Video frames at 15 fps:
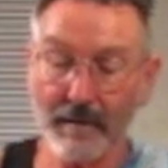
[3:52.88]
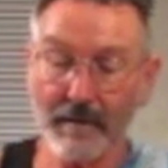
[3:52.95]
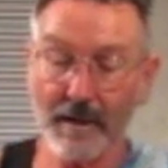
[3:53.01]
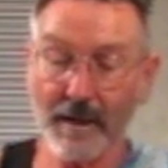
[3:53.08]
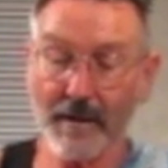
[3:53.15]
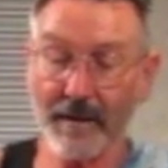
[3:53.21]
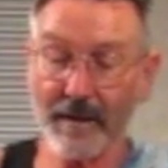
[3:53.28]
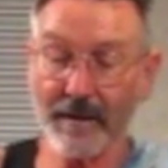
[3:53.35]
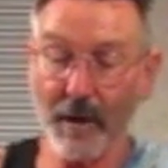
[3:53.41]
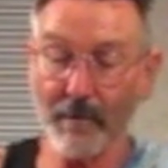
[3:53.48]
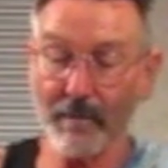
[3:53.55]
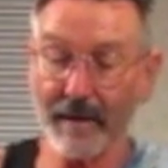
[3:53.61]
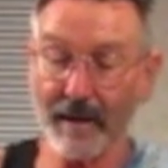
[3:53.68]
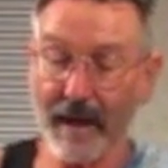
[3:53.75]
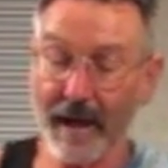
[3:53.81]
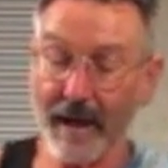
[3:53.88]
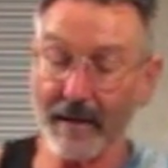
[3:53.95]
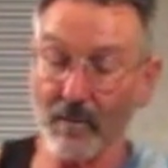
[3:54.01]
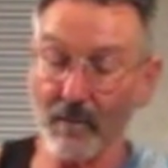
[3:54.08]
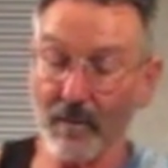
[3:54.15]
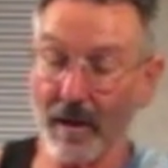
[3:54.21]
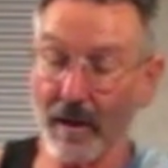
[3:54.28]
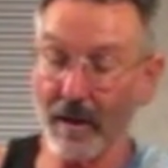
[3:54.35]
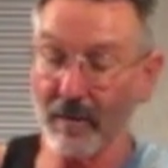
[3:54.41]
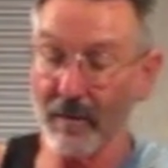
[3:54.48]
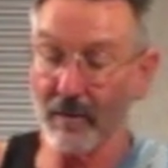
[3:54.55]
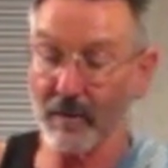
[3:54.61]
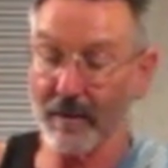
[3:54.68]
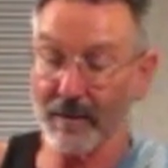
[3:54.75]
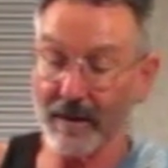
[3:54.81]
Tear these open and oh,
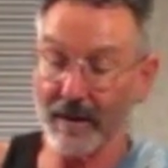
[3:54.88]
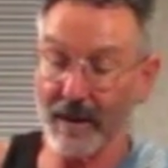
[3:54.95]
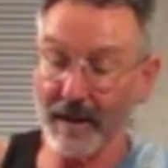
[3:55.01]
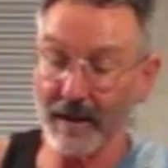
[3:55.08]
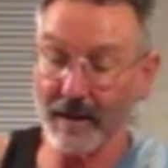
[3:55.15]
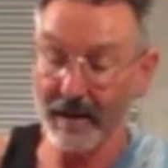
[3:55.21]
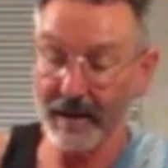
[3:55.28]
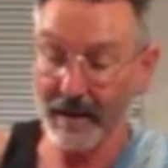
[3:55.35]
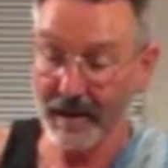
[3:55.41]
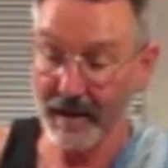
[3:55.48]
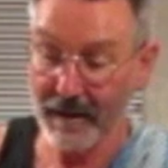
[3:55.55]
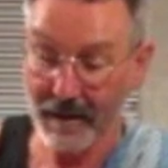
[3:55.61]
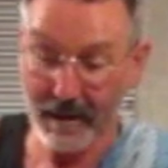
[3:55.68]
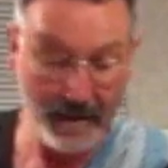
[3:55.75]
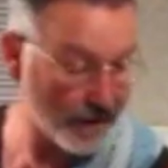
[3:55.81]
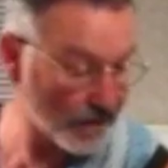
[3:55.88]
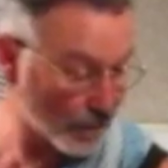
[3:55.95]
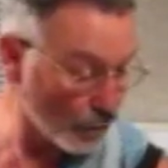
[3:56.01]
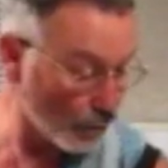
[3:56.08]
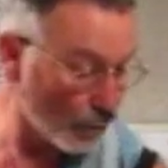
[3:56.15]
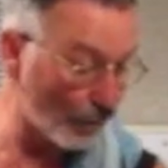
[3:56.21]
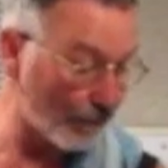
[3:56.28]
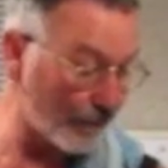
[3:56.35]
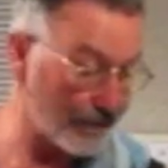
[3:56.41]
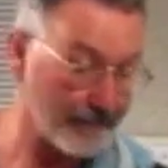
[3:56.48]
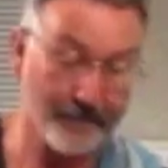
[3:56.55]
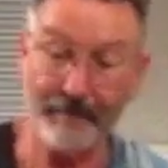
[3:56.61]
look what's in here. It's nori.